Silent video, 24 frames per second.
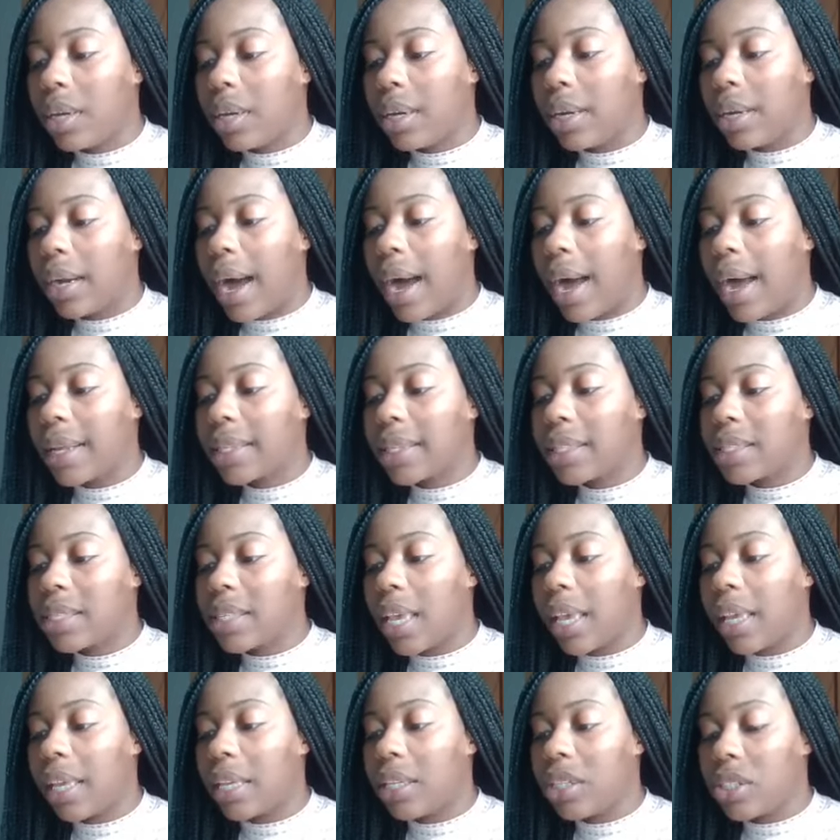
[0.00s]
God
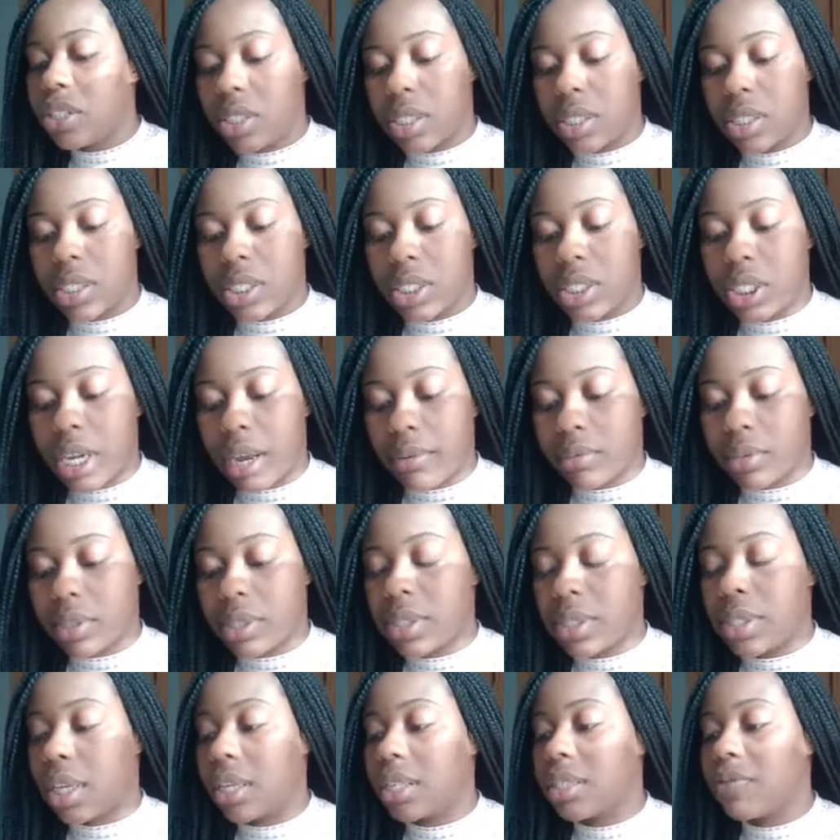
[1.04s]
said in Genesis chapter
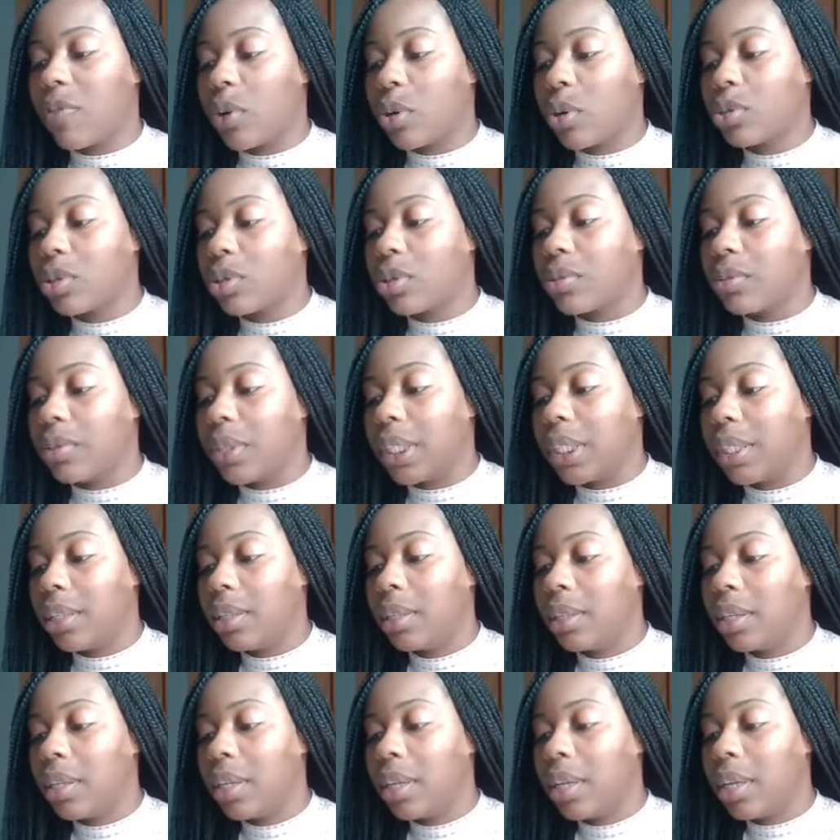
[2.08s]
6 verse 3,
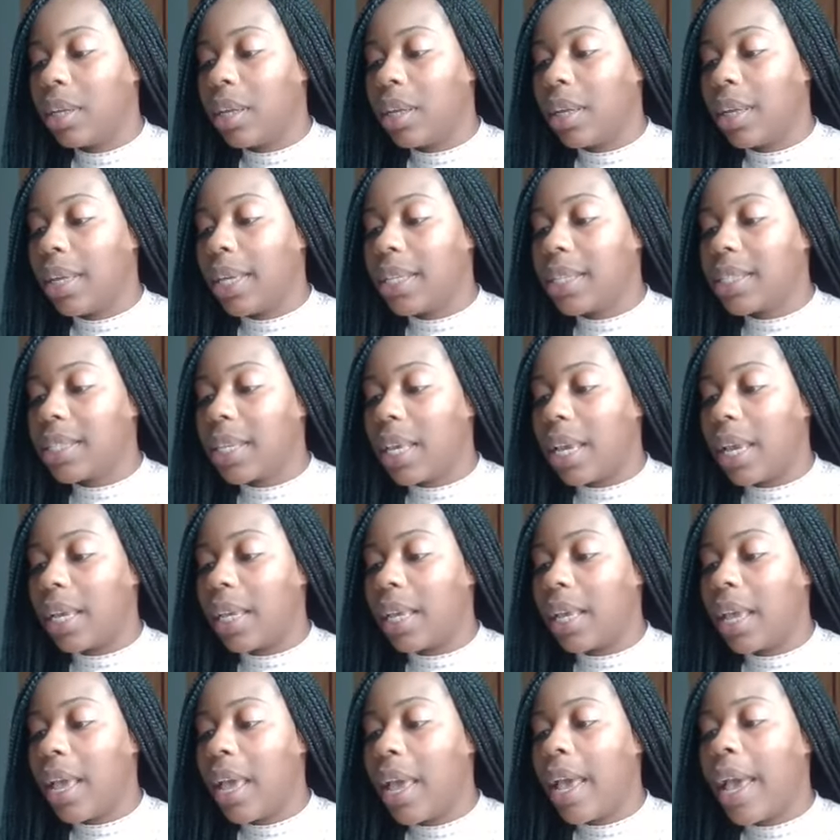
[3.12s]
he
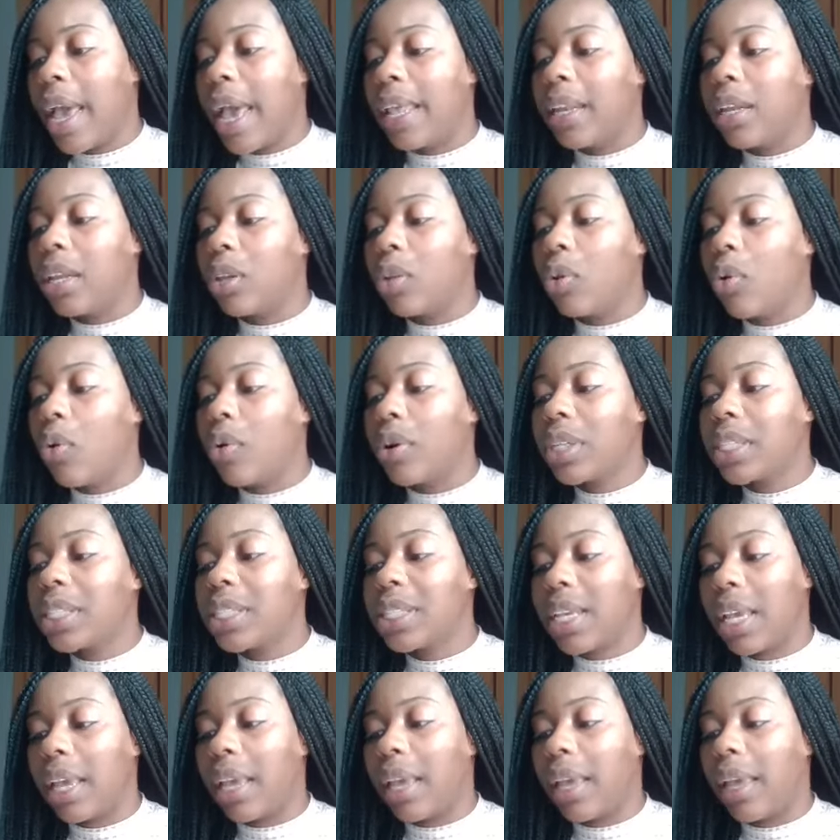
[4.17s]
said, and the Lord
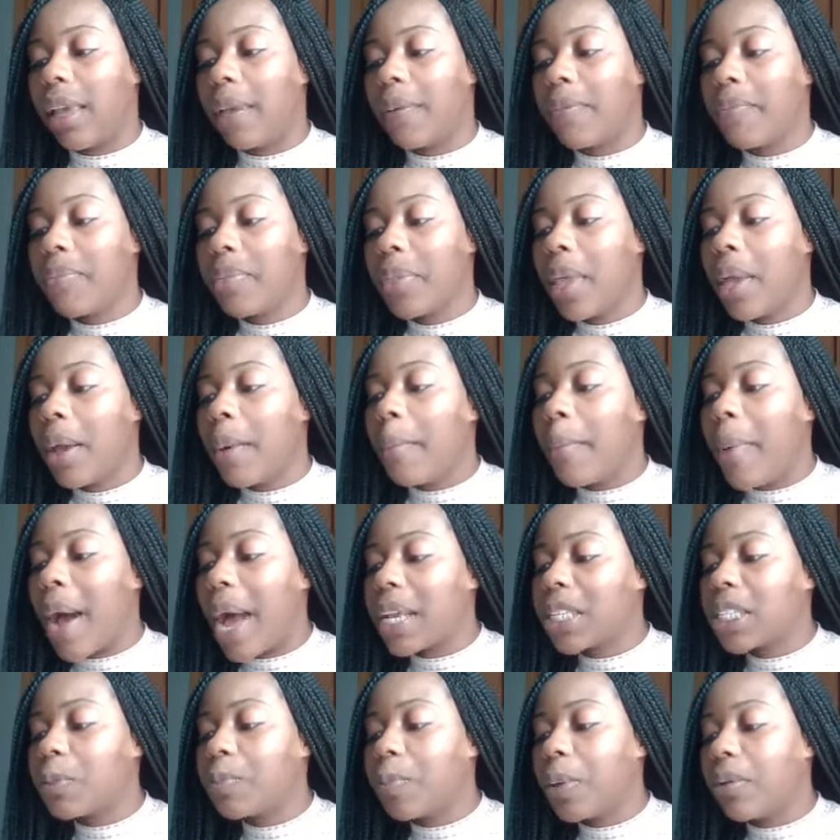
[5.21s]
said, my
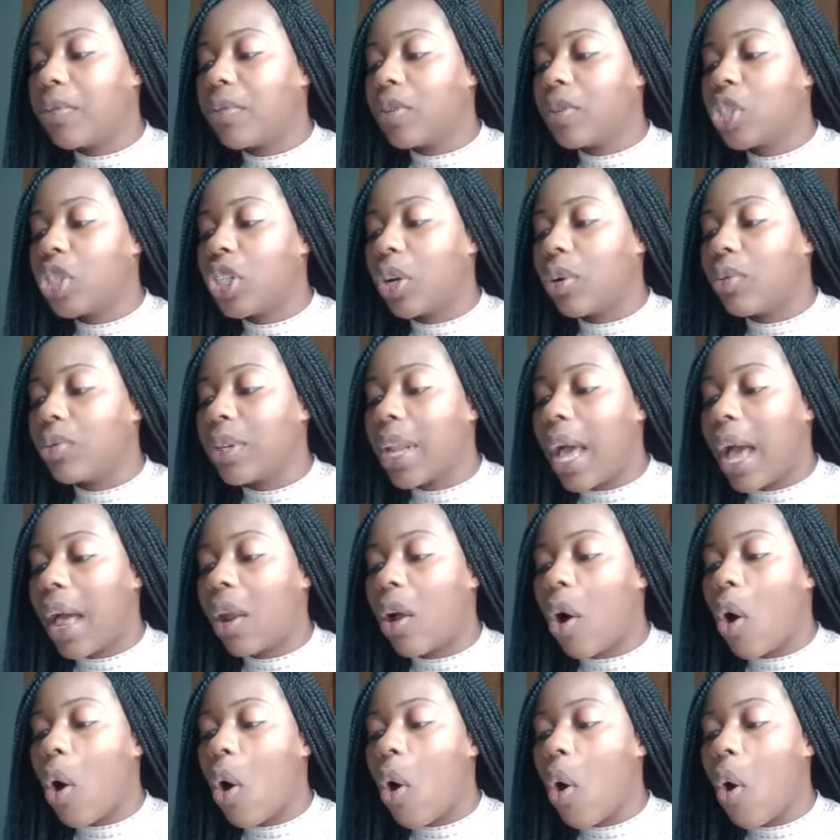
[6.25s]
spirit shall not
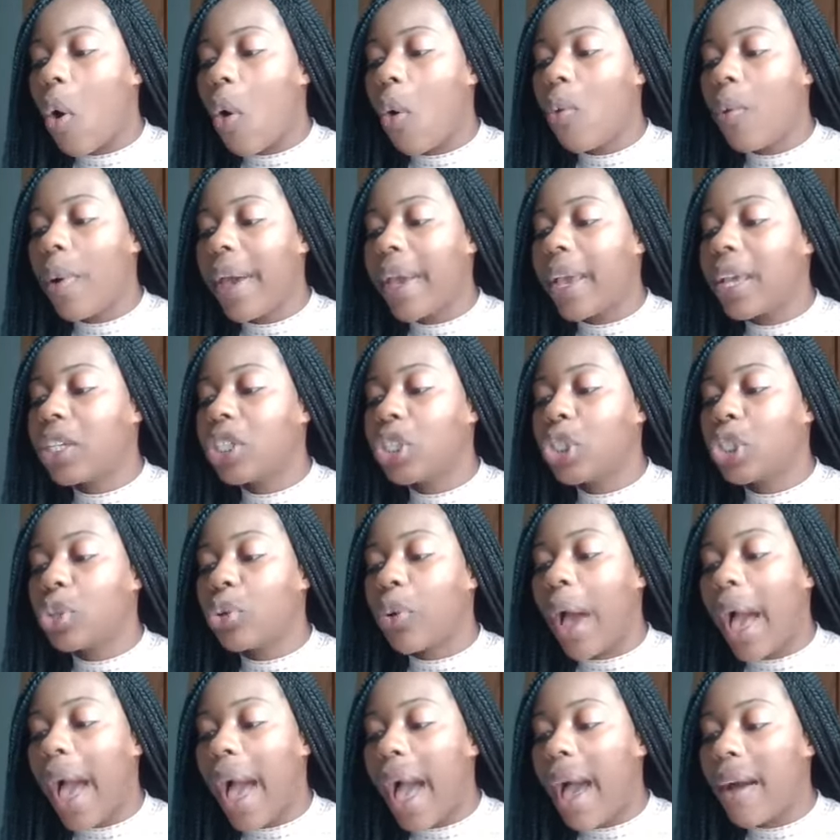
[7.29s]
always
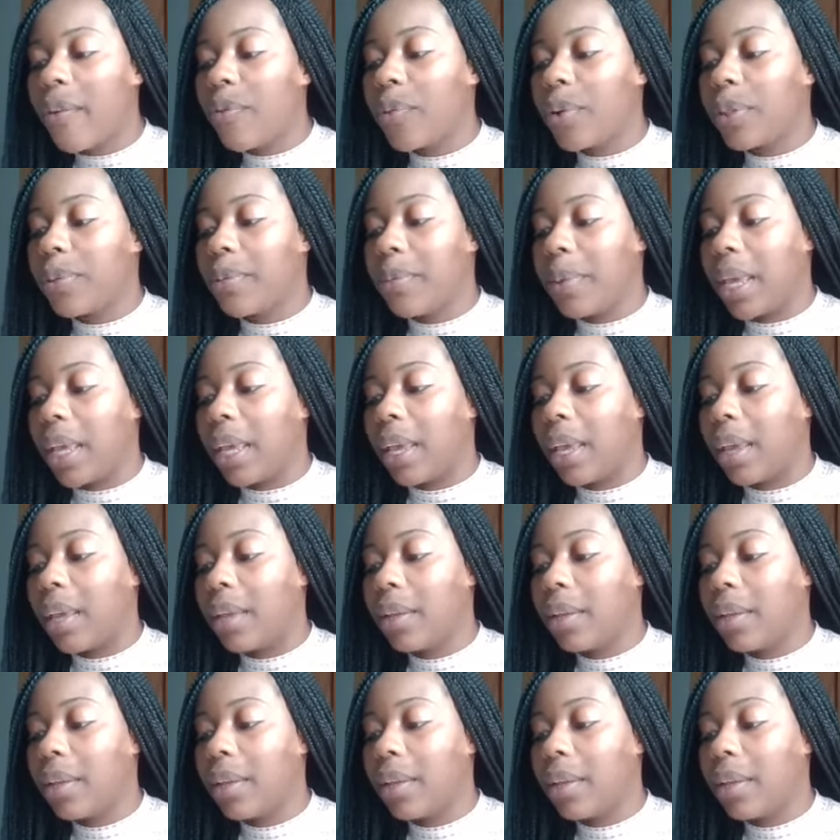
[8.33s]
strive with men.